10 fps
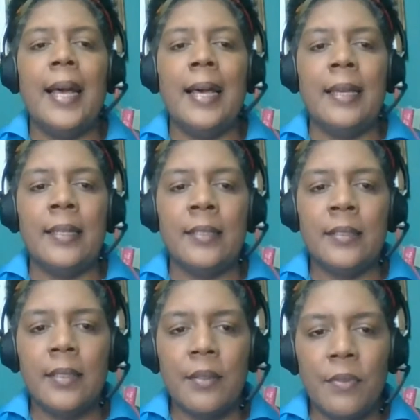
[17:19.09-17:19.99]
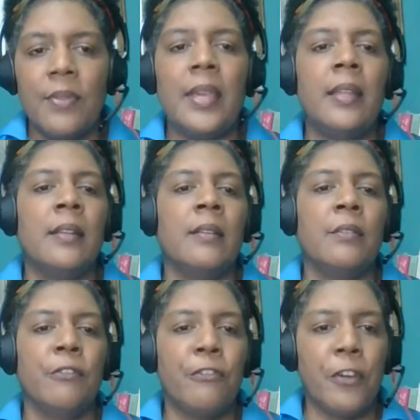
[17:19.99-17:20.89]
And then
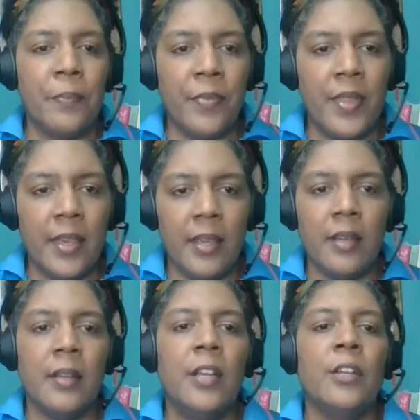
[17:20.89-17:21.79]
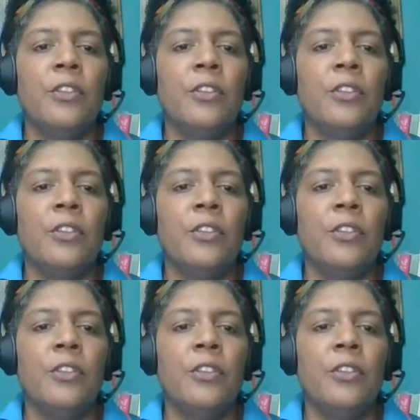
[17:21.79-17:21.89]
from there